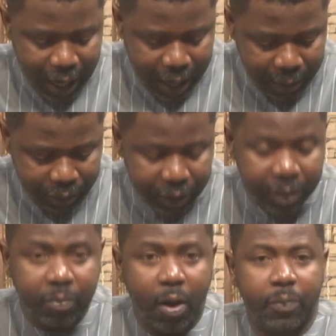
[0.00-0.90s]

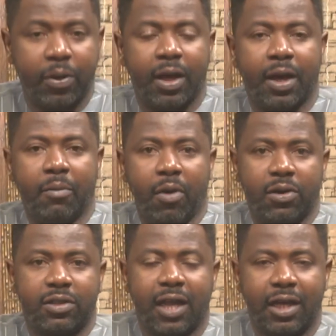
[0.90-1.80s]
pretty popular
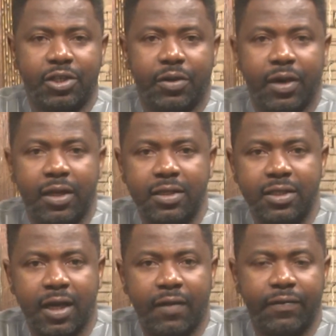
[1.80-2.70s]
amongst Nigerians.